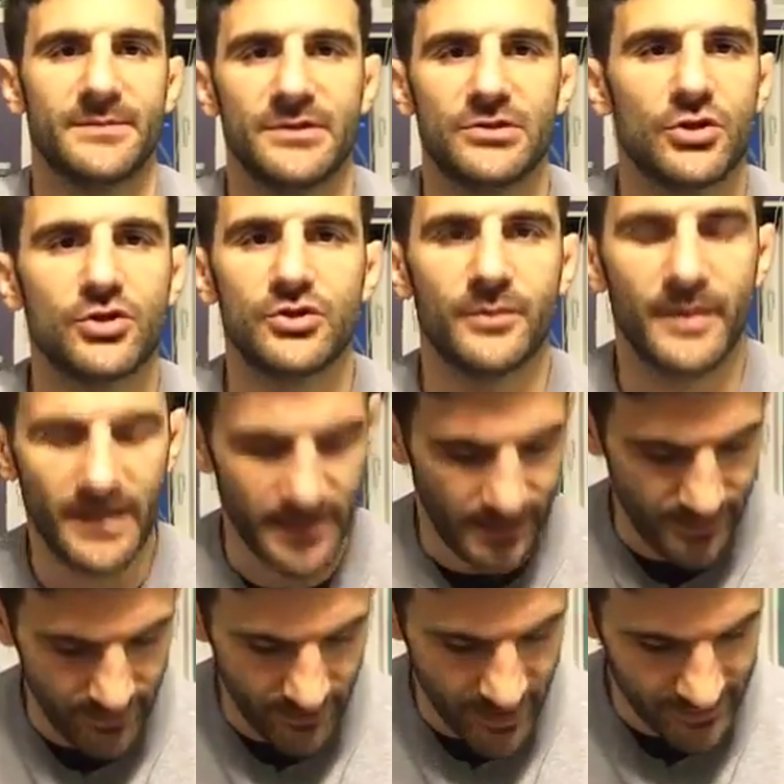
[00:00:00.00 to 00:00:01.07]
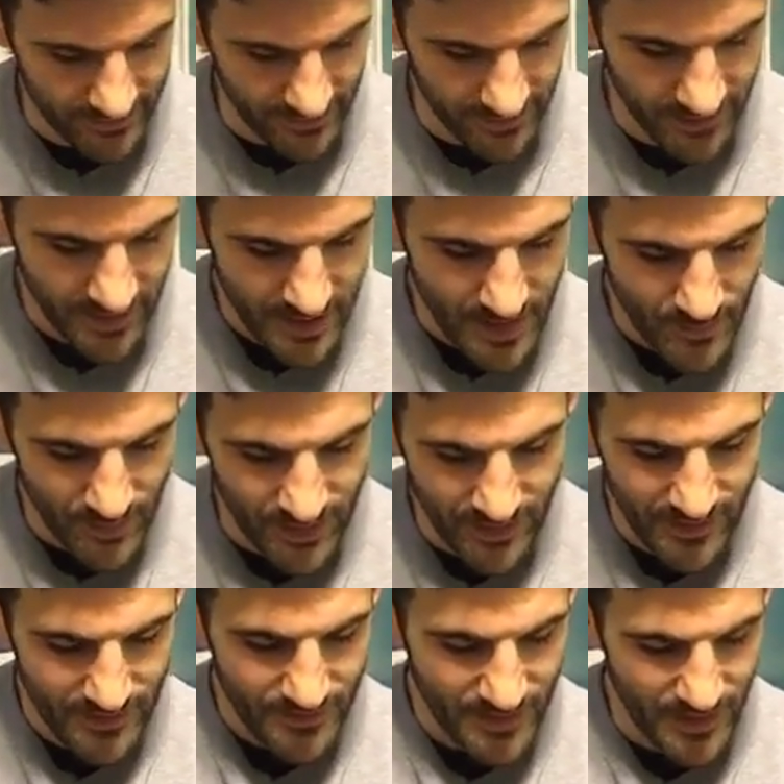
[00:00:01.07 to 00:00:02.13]
me, in social media they're out there. But
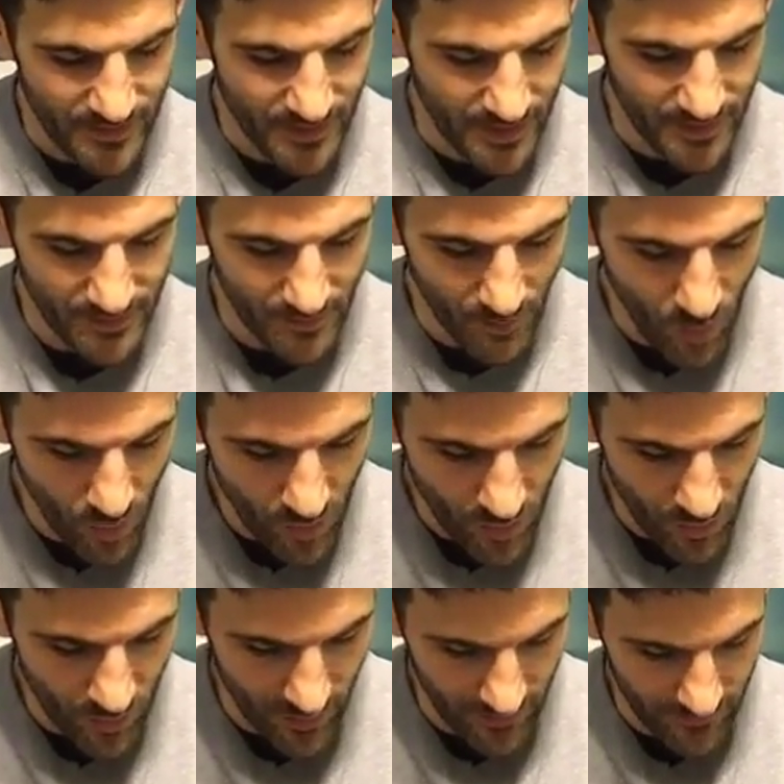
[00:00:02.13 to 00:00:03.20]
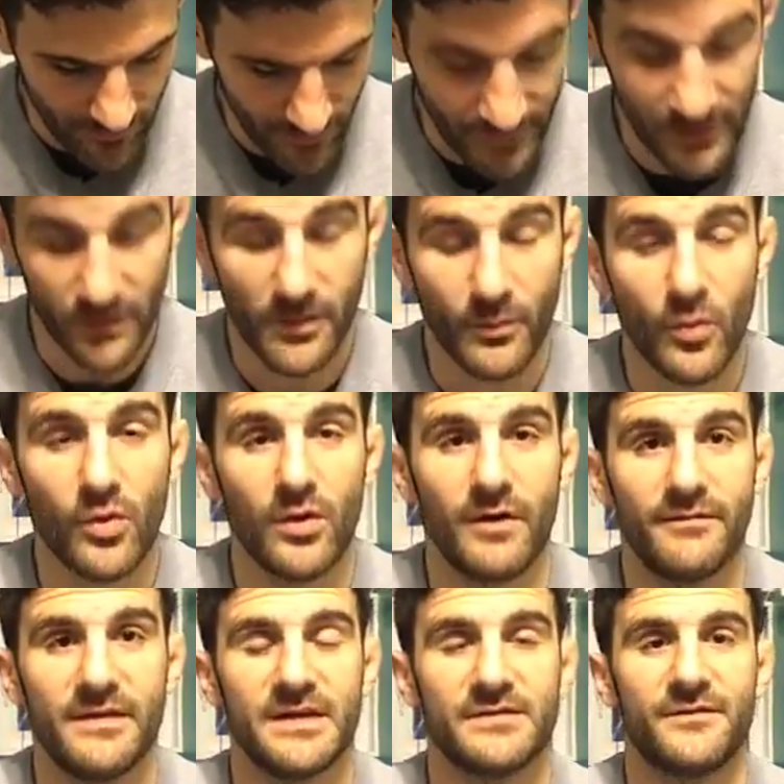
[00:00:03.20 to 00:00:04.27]
the the, the moral, you know, the moral
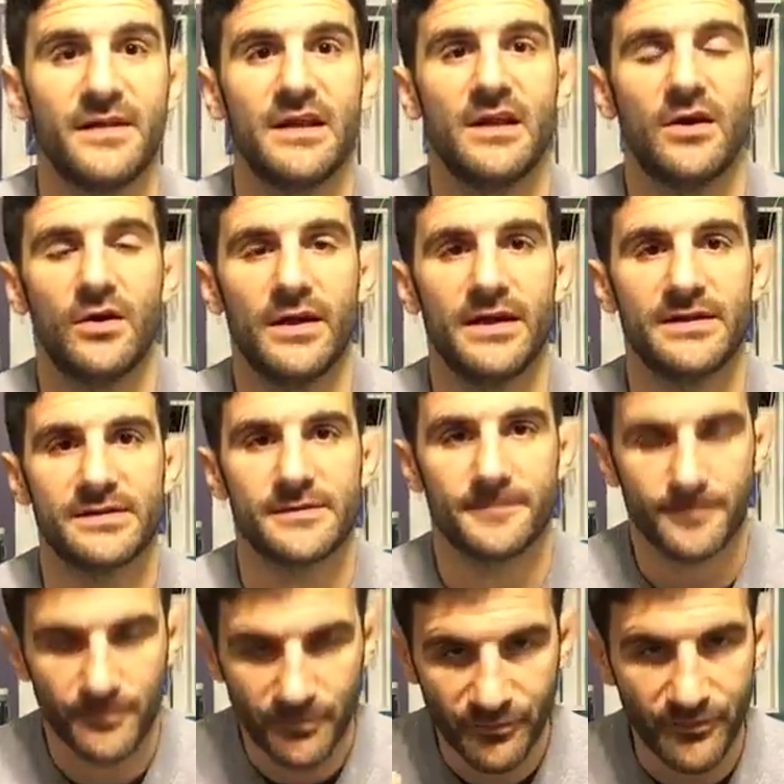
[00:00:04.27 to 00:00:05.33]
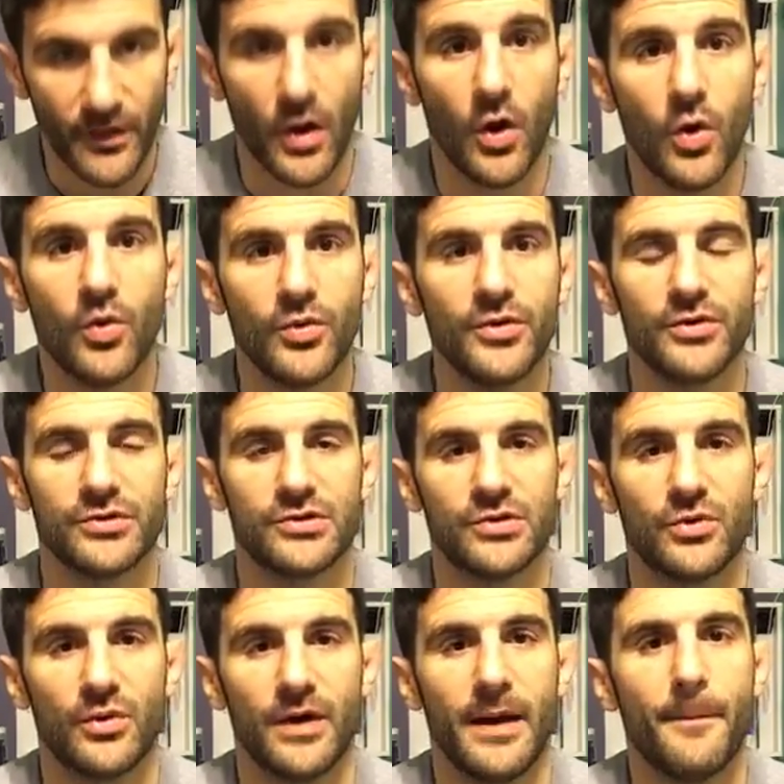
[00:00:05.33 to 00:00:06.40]
of this video is own your
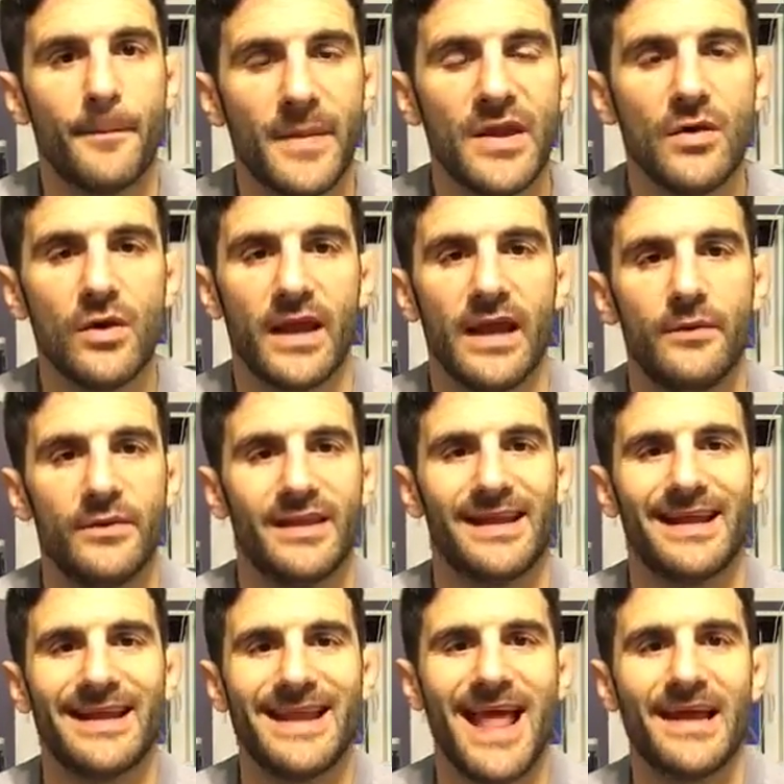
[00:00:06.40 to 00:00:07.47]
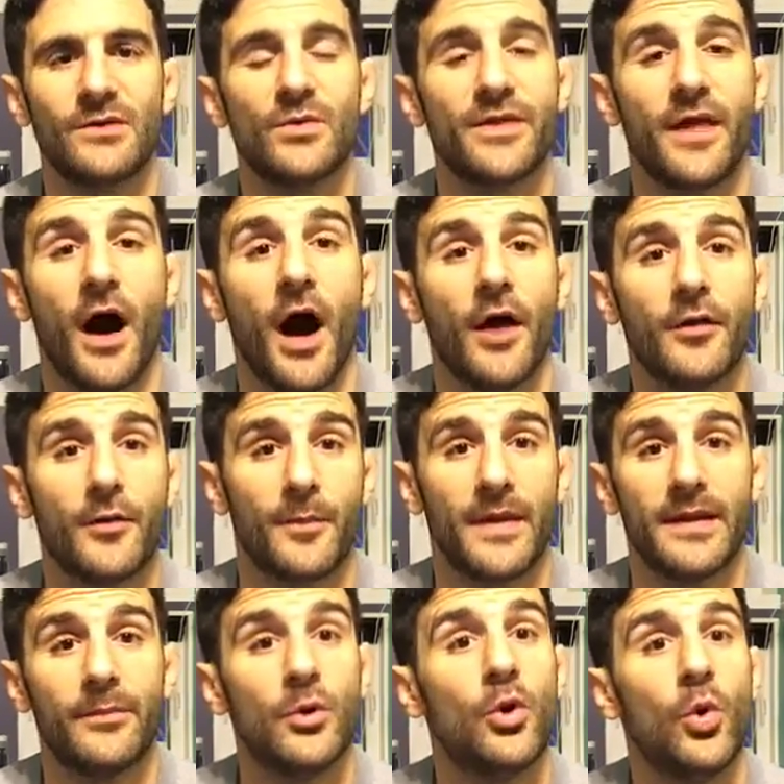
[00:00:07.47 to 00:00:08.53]
story, be okay with it, connect with other
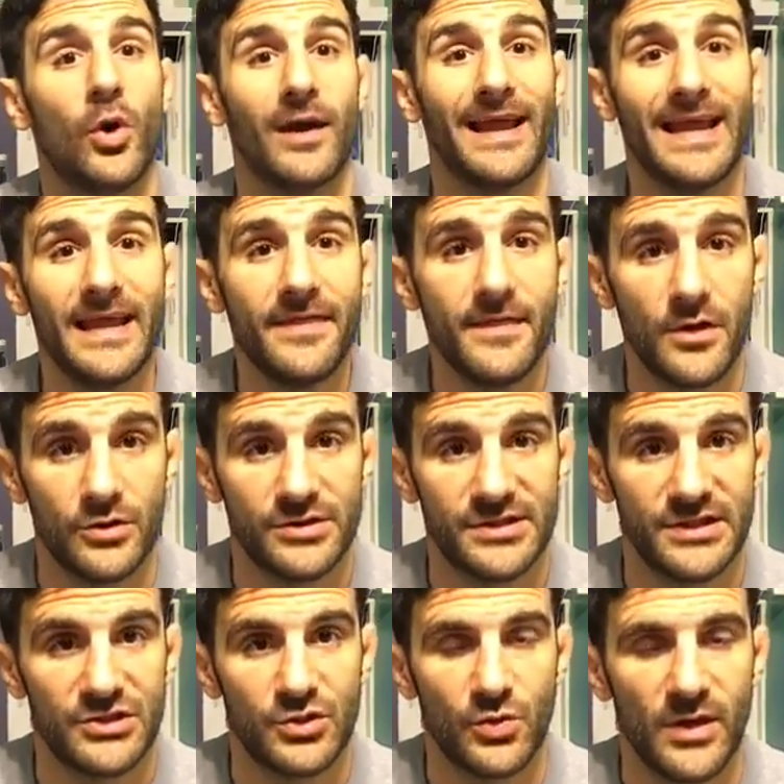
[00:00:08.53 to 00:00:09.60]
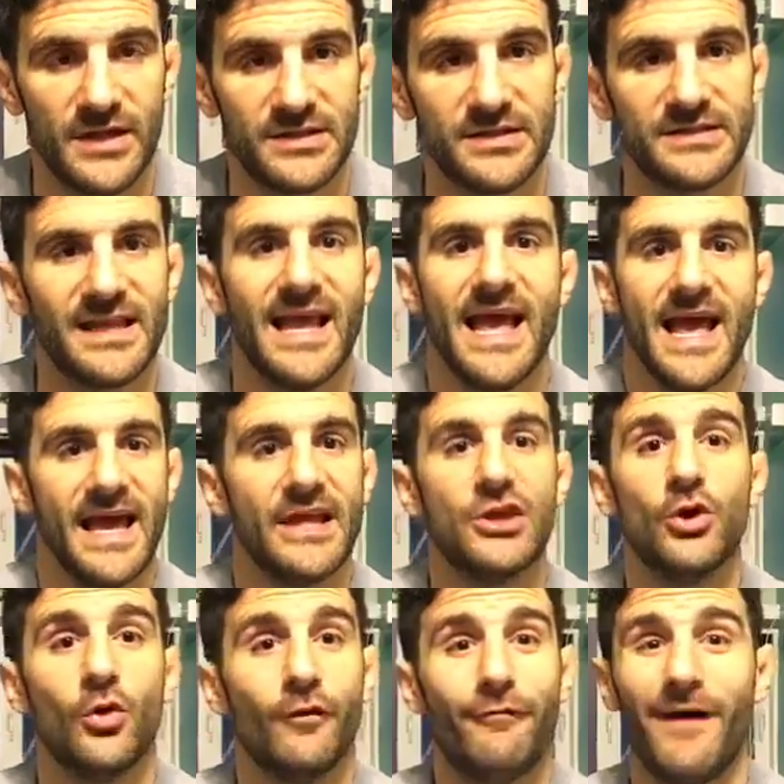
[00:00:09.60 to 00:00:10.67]
people who are in those situations, and
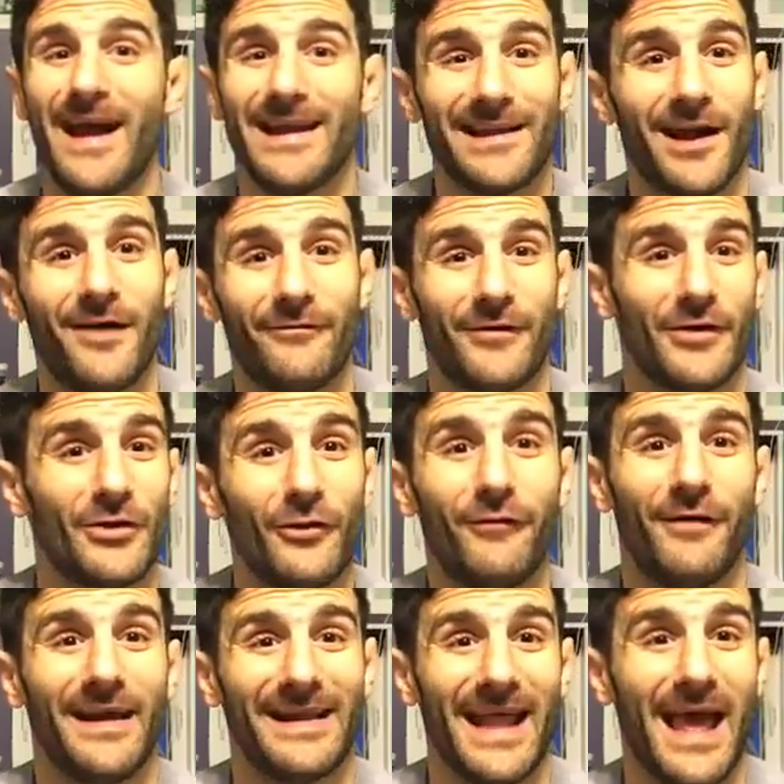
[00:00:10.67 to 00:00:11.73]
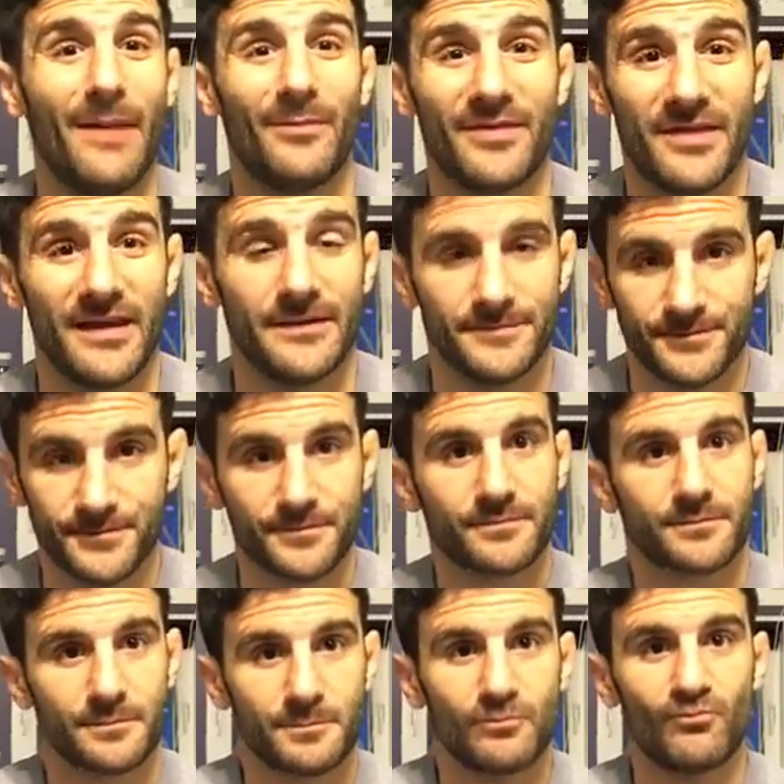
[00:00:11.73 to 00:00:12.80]
you'll find comfort, you'll find empathy,
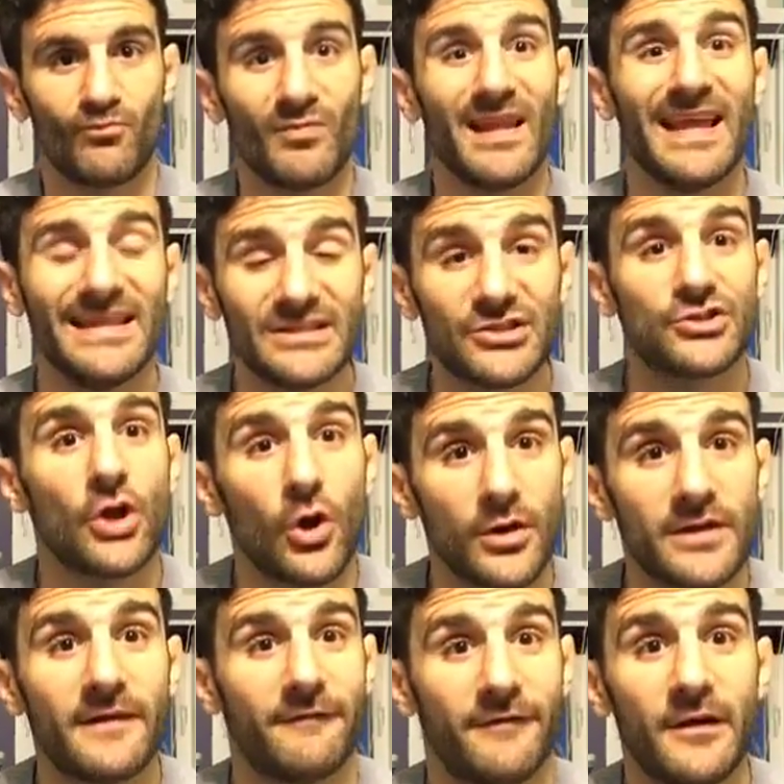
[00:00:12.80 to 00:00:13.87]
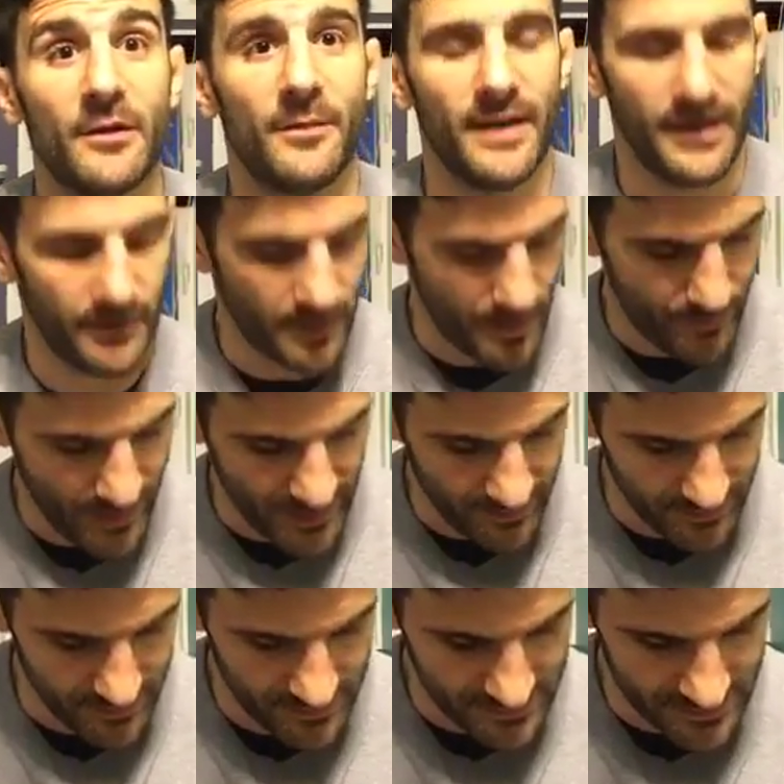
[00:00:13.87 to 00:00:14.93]
and start to feel better
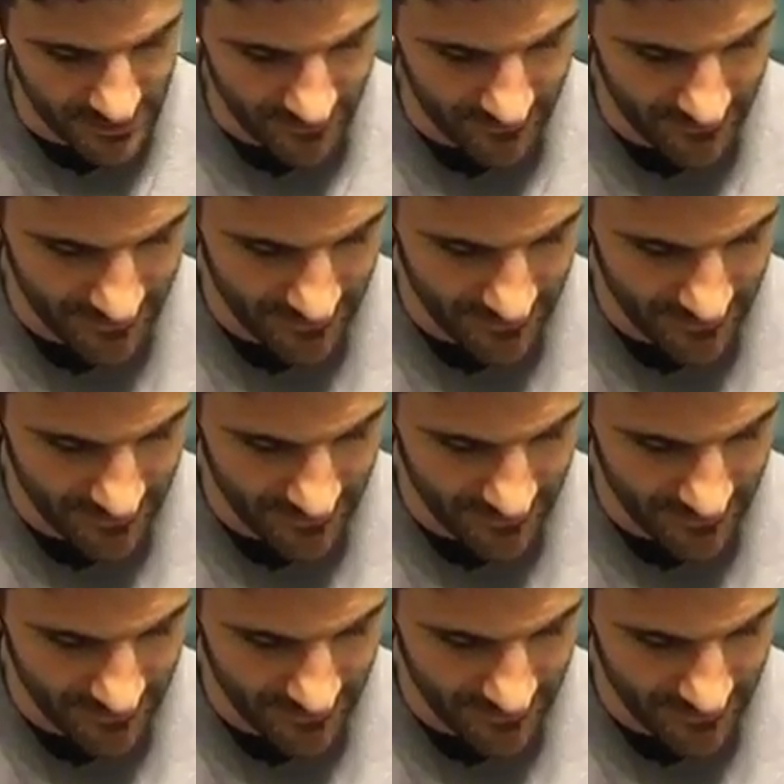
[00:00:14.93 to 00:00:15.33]
about yourself.